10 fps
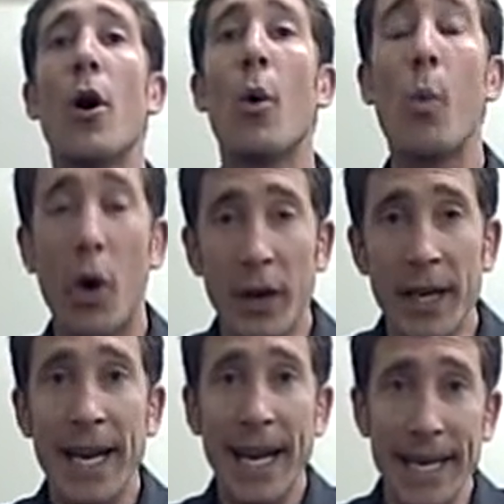
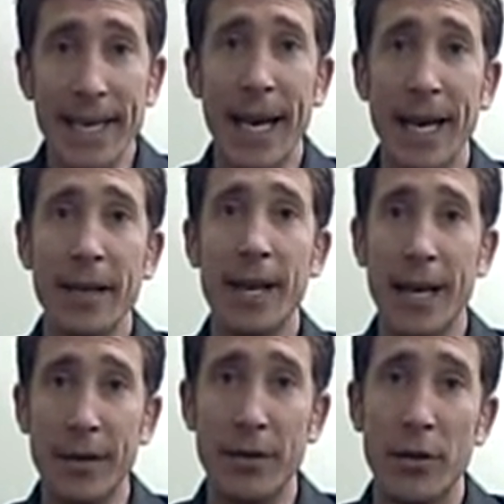
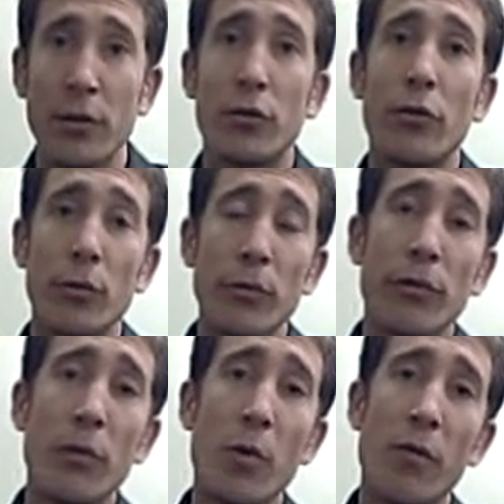
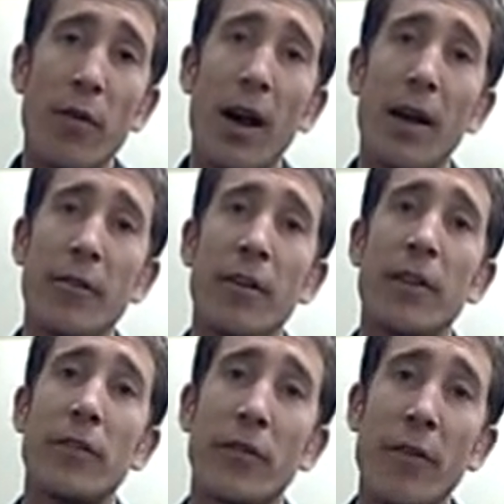
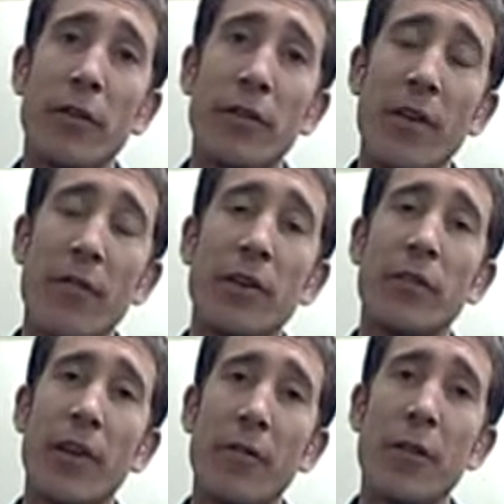
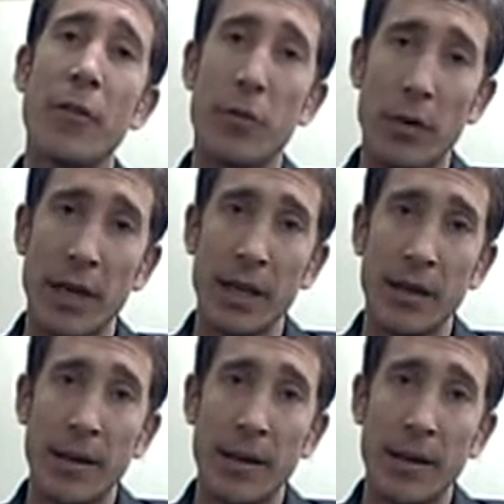1-888-205-7773,